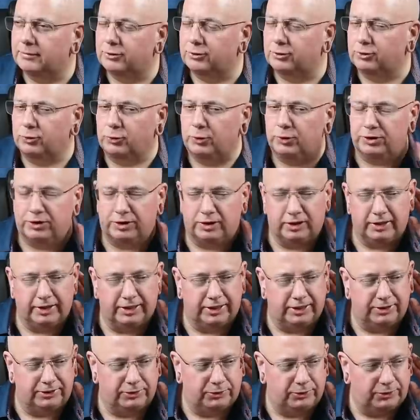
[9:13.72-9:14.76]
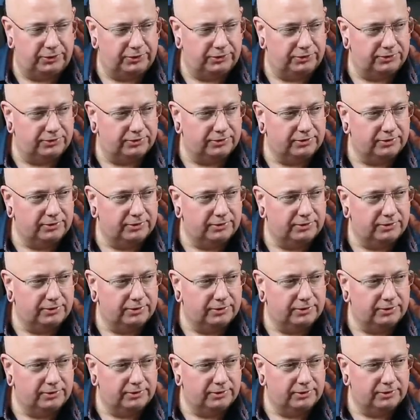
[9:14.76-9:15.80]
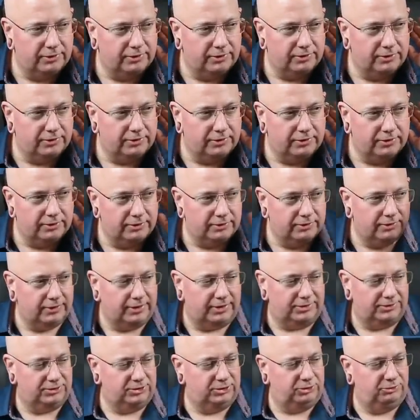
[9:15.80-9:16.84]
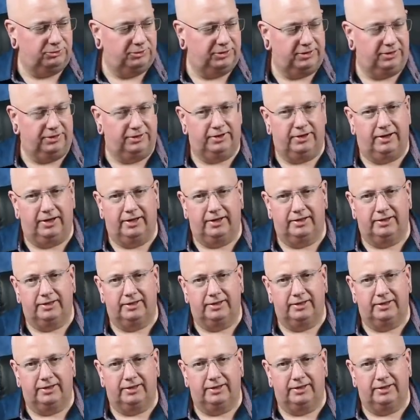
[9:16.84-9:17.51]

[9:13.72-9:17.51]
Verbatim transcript: There's a weird clicking noise. It's actually over there.